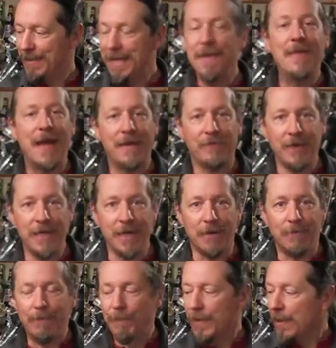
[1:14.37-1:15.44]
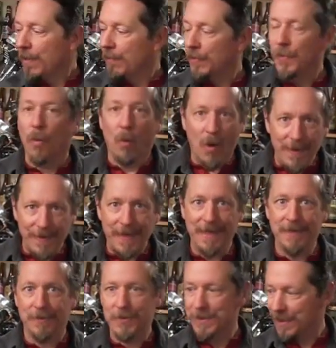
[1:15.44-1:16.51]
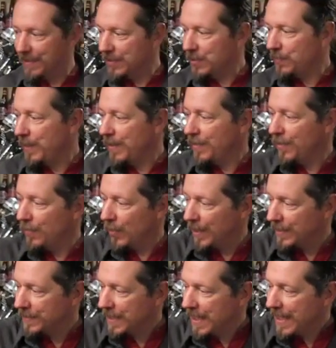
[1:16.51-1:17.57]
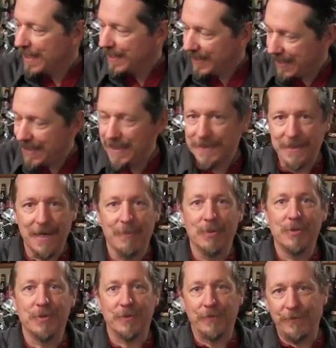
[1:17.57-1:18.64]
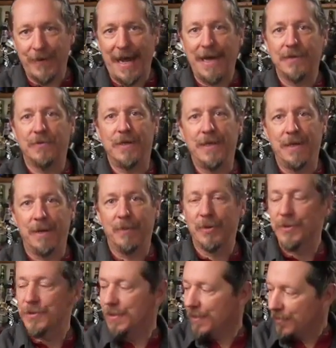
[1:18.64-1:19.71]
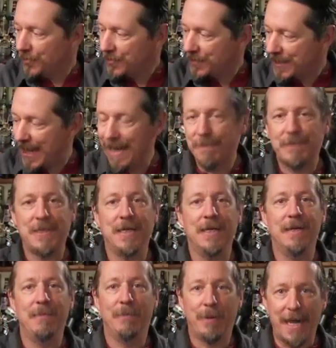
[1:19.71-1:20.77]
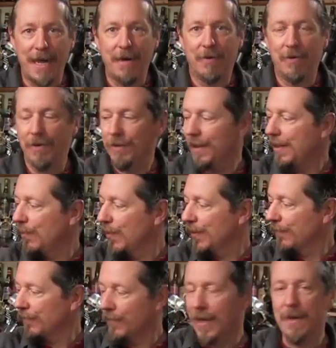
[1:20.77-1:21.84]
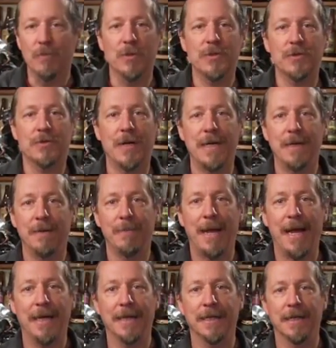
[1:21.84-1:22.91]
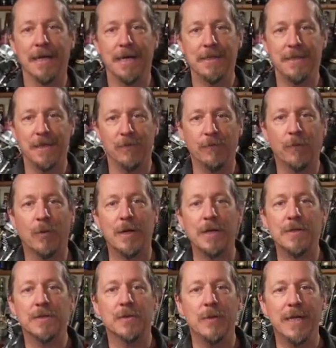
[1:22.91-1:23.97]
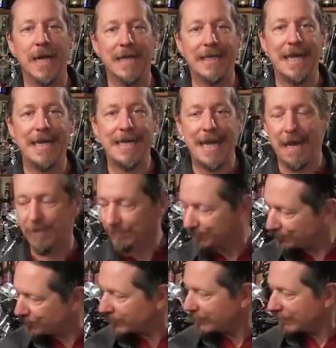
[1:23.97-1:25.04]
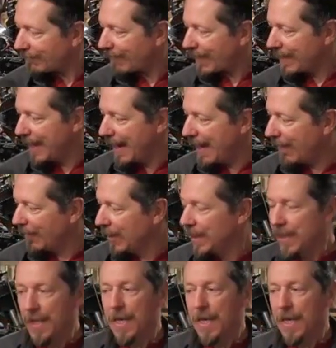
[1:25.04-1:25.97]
in that video. But the one thing that was undisputed was these numbers are factory numbers that are stamped in by Harley when the frame was straightened back in the 1940s. So we got that down. Now,